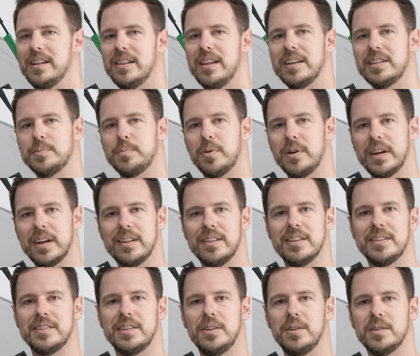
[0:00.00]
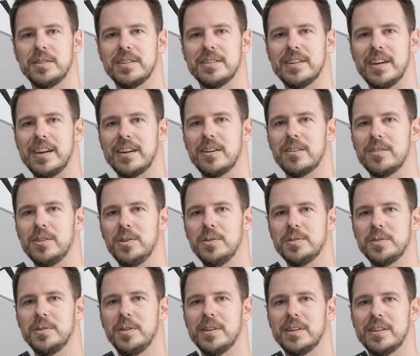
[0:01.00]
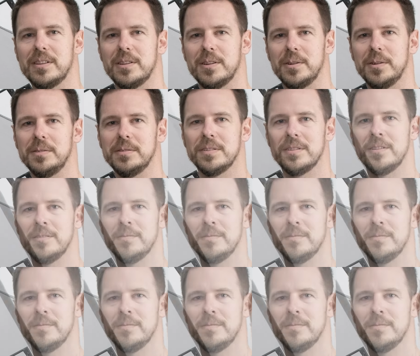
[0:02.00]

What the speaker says: Let's bring in the silks and take a closer look at those.